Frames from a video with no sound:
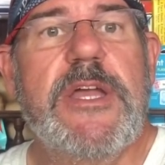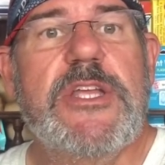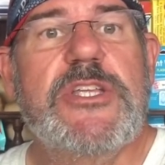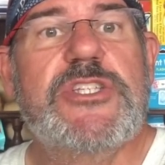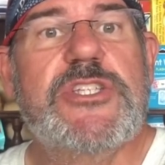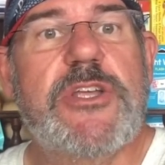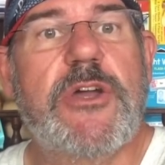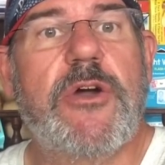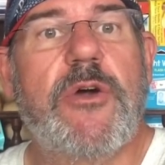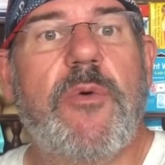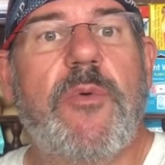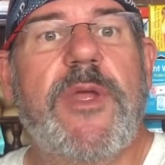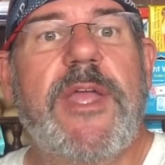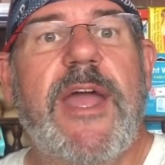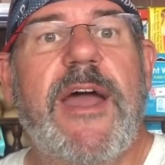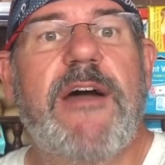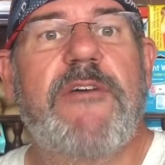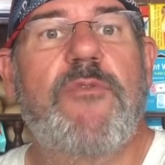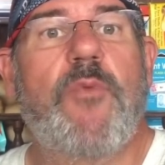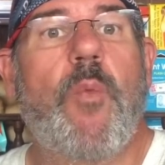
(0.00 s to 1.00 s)
So we
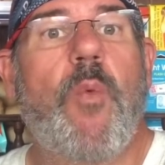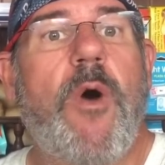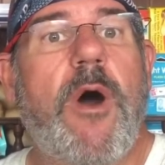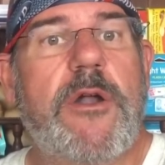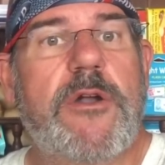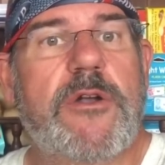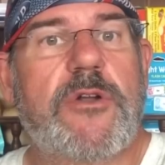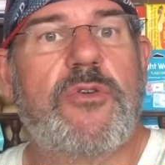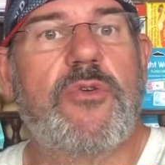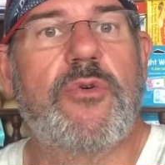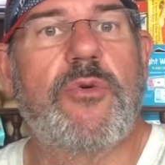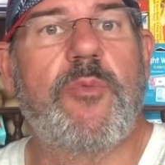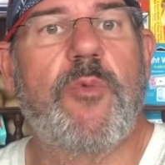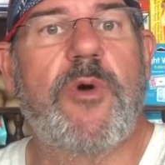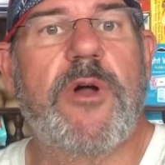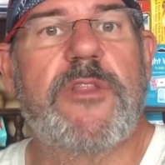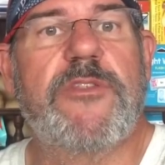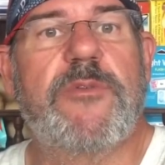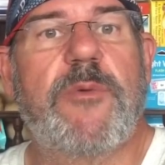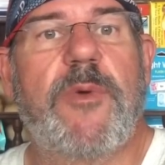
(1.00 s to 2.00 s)
have water-cooled
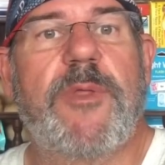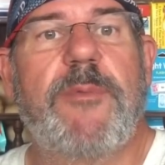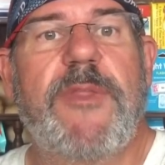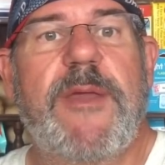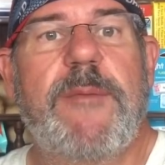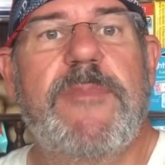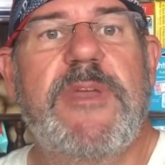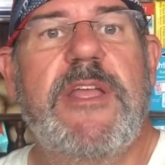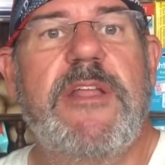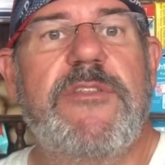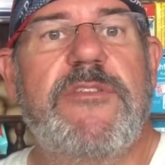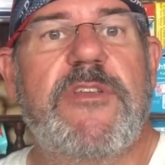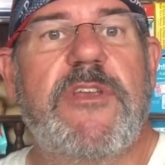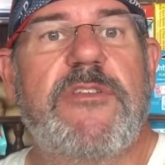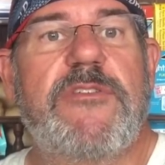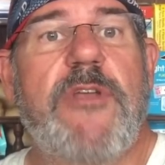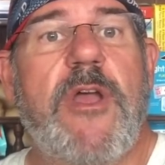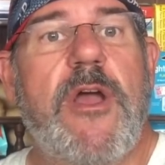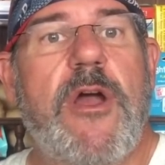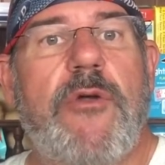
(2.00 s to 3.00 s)
ones. What that means
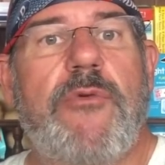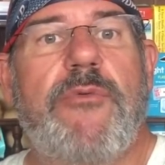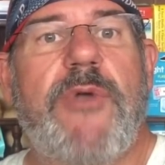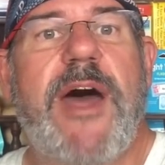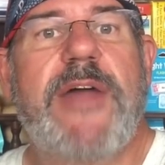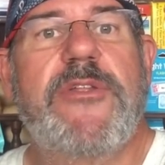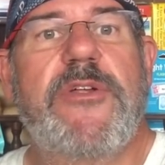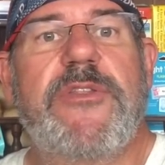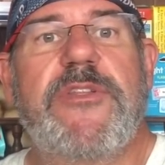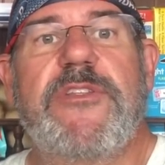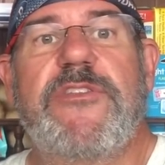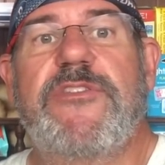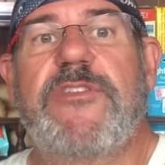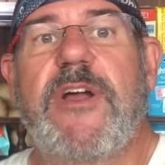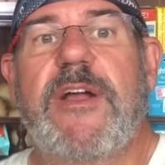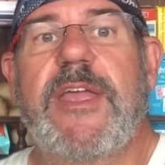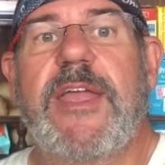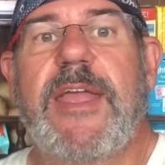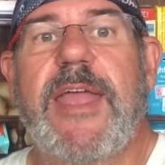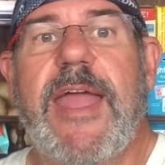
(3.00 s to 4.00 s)
is rather than
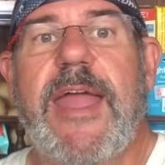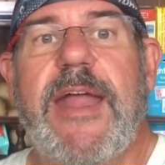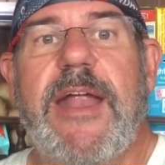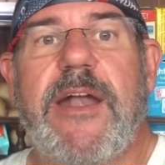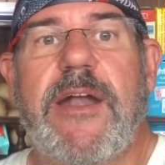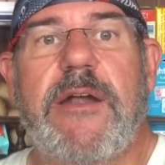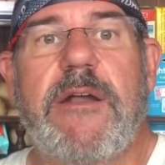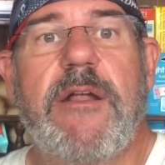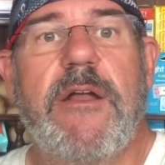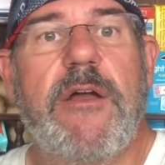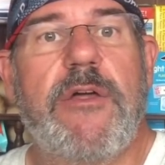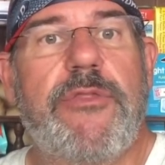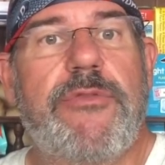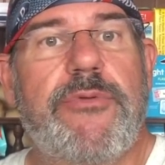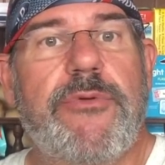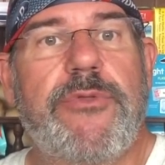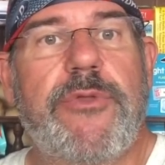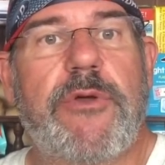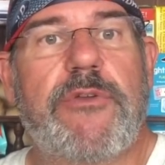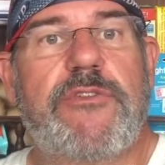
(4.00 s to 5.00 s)
sucking air
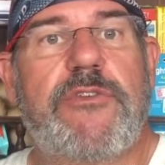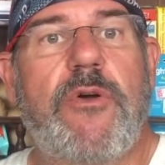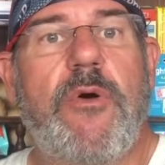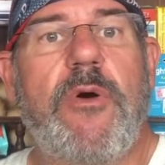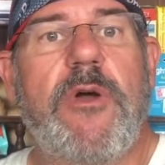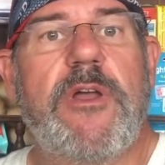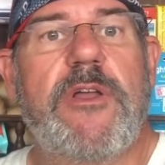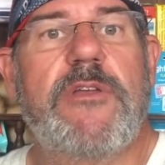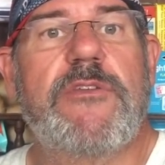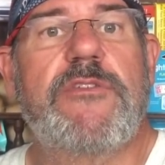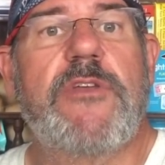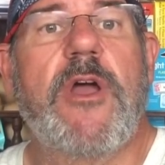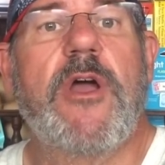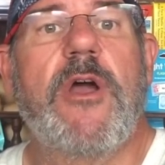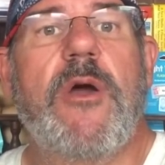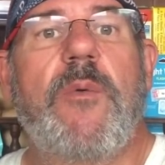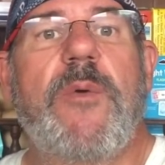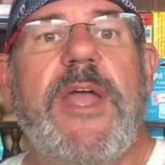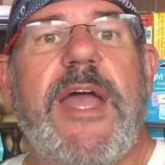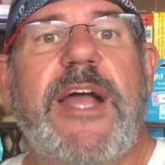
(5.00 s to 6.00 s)
through those coils,
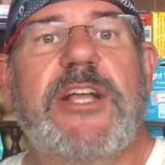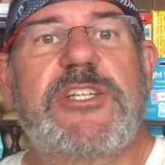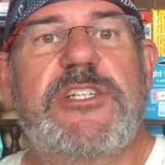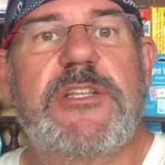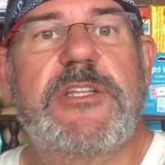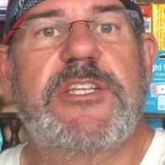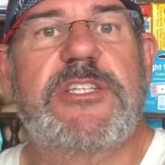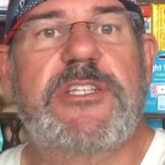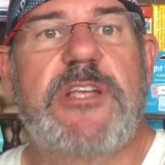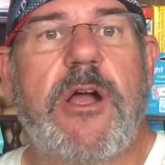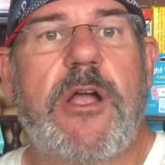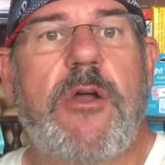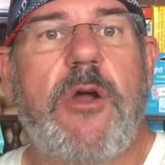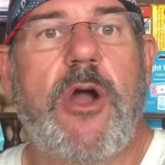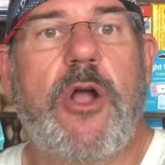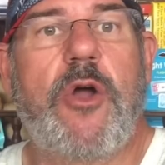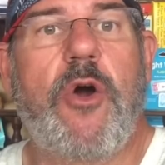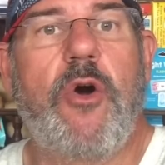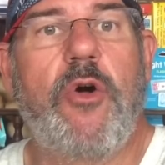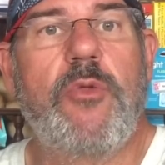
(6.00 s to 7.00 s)
we actually suck
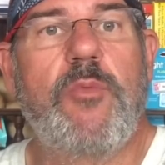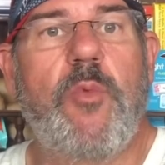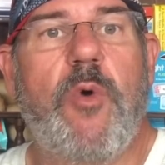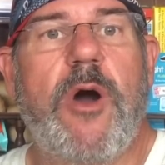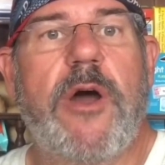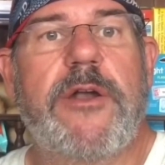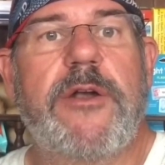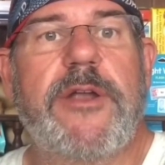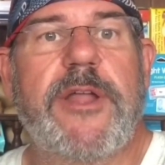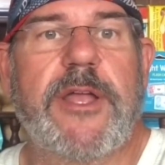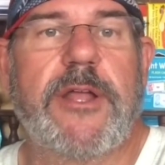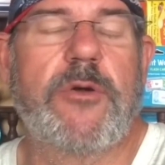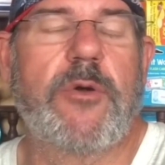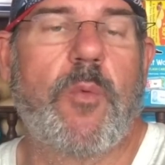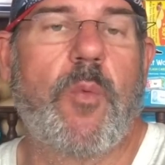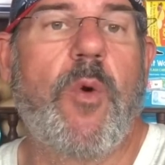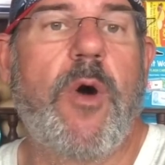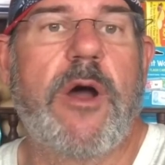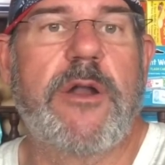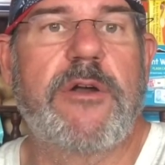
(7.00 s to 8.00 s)
cold water in, or
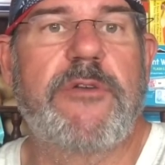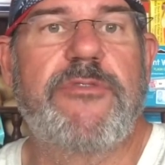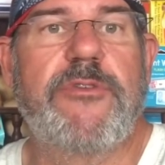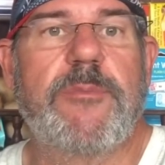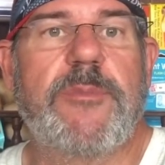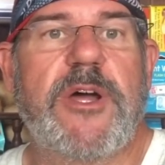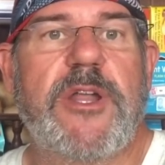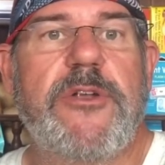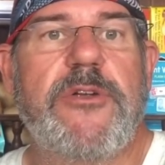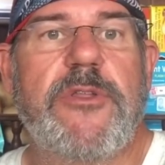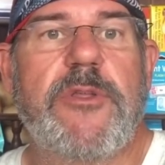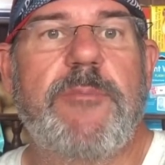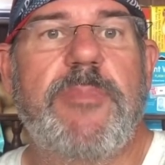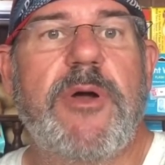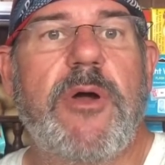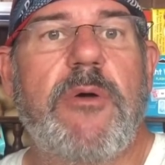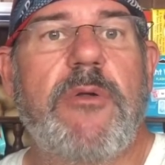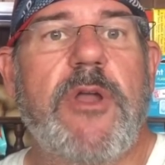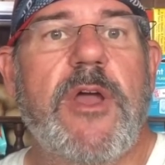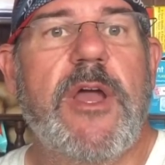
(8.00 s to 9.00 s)
water from under the
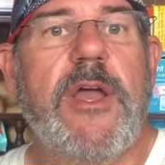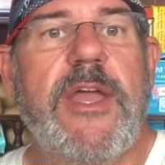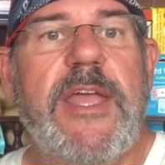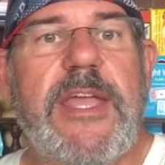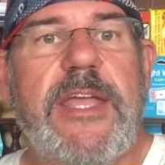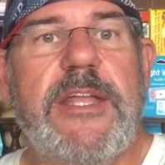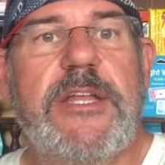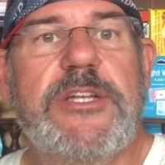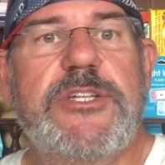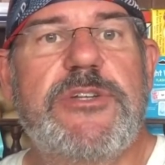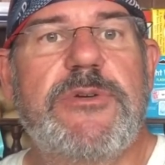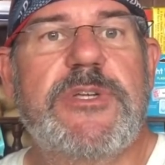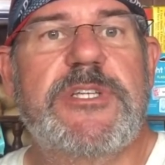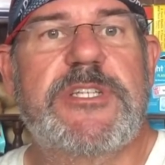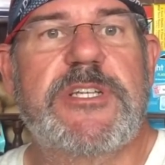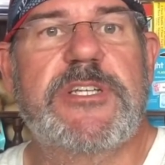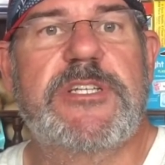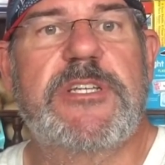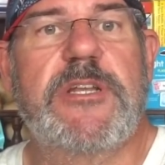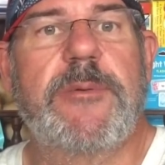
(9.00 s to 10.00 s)
boat, into a
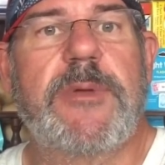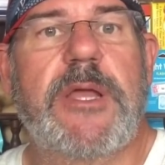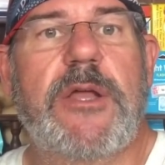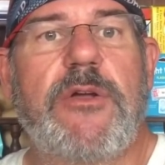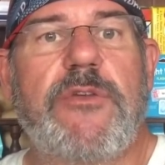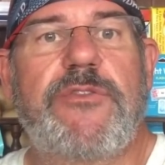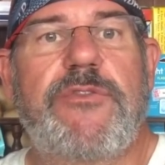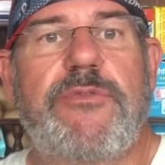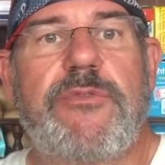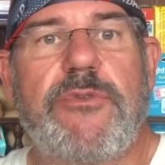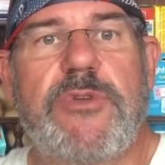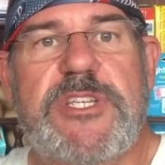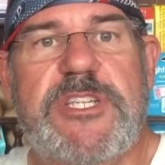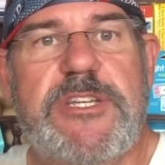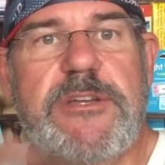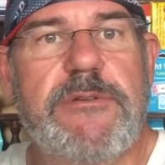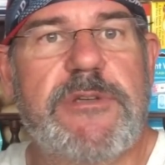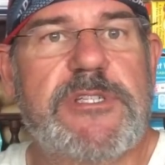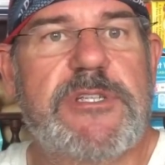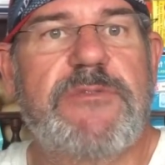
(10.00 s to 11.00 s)
system. It goes through a
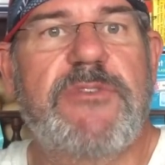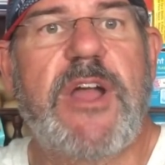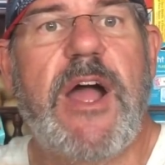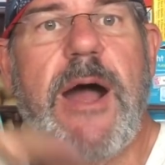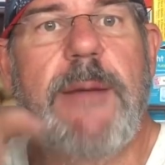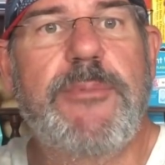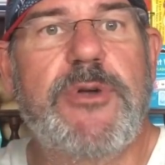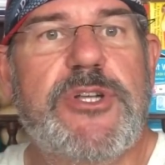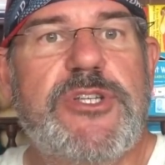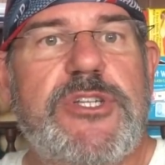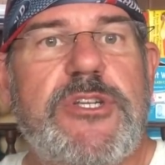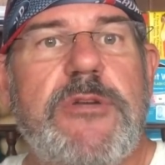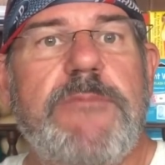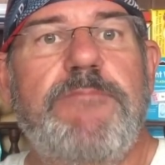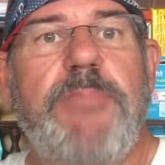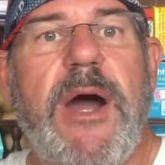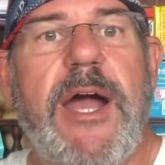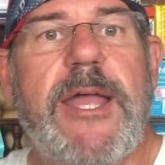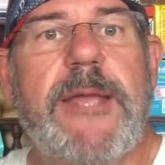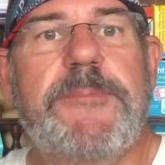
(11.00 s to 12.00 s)
series of copper
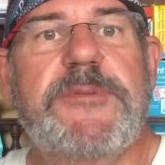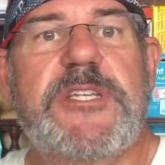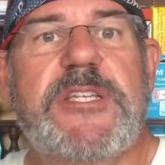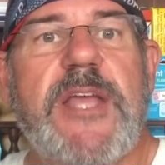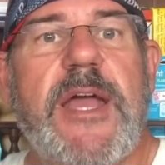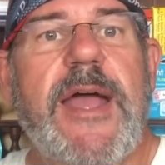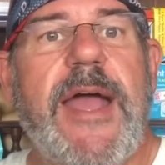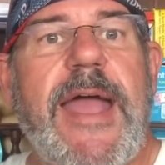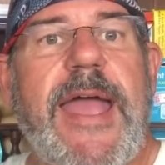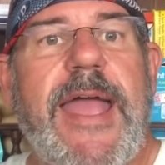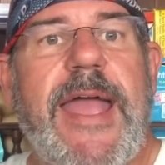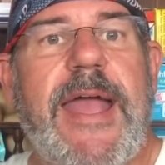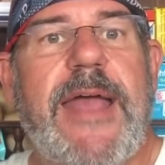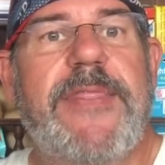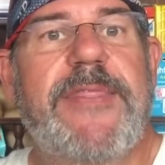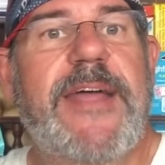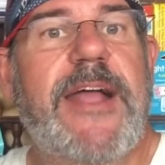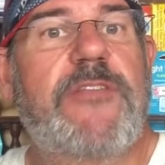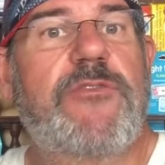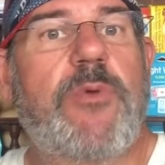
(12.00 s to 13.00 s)
tube pipes,
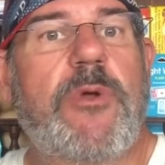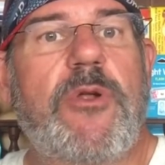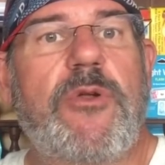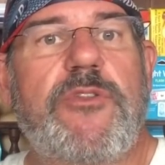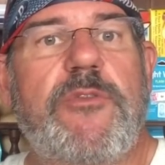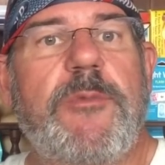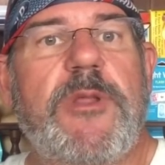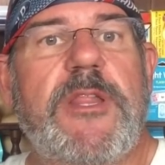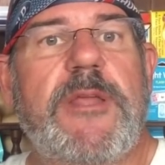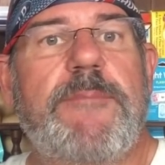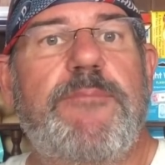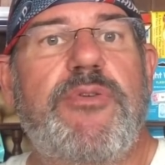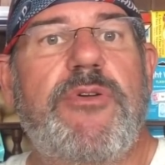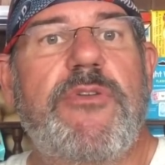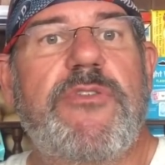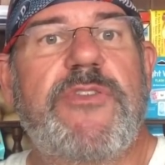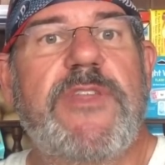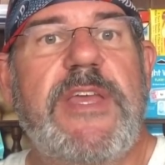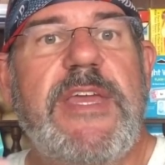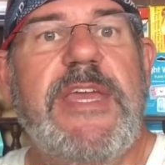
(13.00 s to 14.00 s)
and that's what ultimately
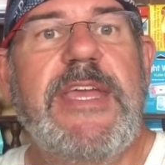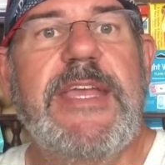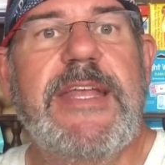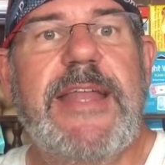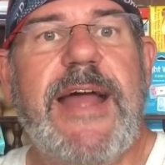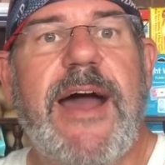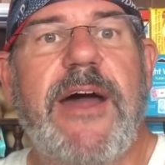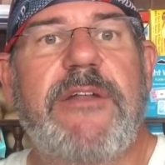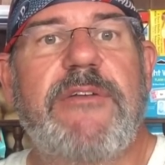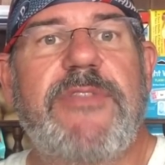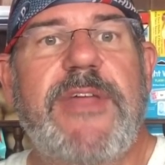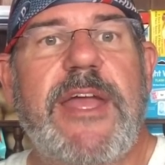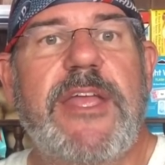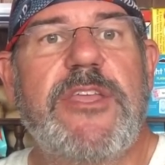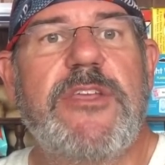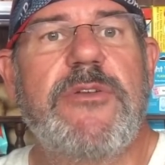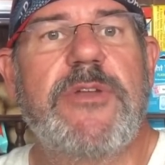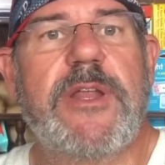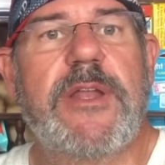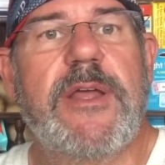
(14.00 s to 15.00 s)
pulls the heat out of that
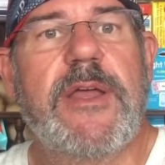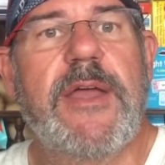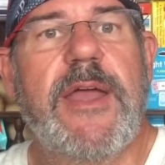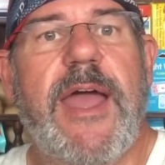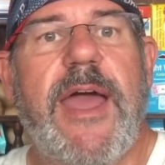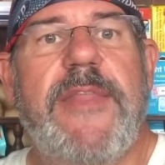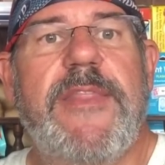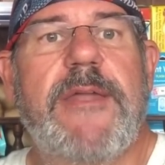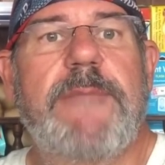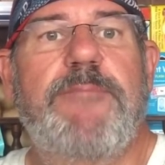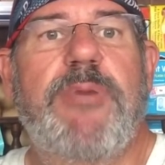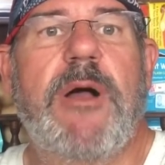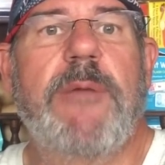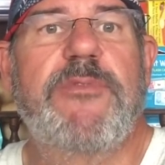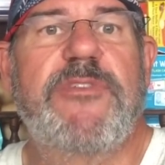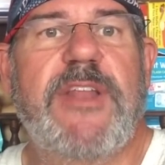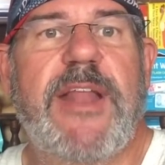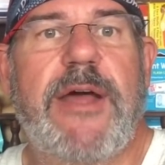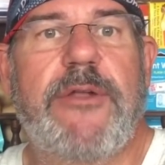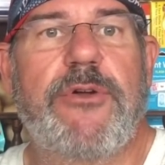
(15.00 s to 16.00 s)
unit and then
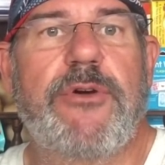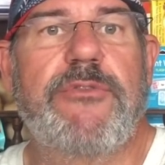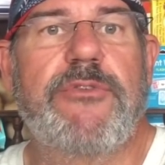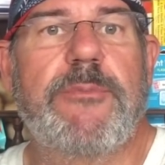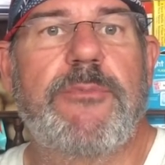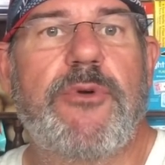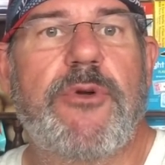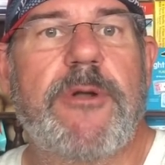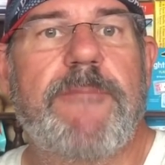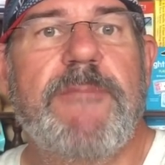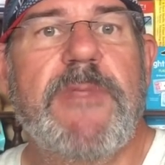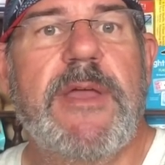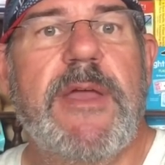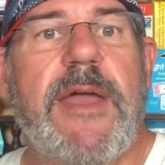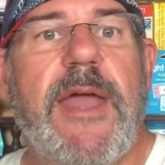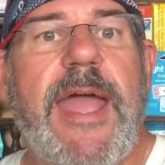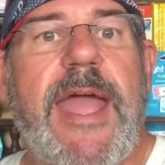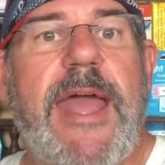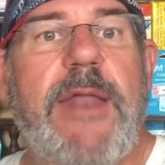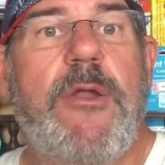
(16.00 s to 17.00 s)
pumps it out overboard.
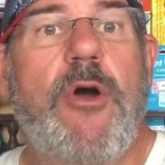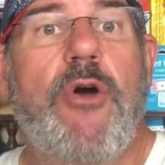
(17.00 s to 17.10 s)
And